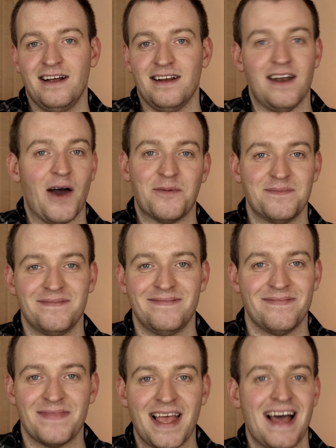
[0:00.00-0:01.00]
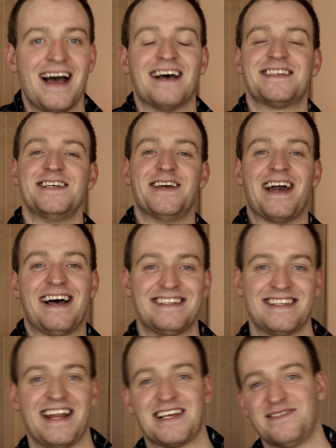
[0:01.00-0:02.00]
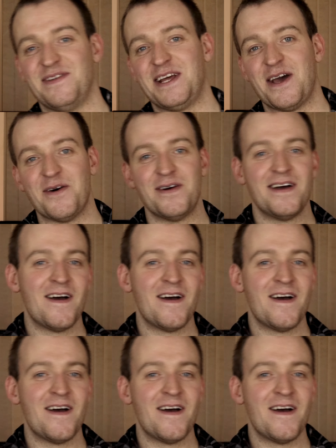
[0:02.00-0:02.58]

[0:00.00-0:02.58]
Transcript: No. I'll see you guys in the next video.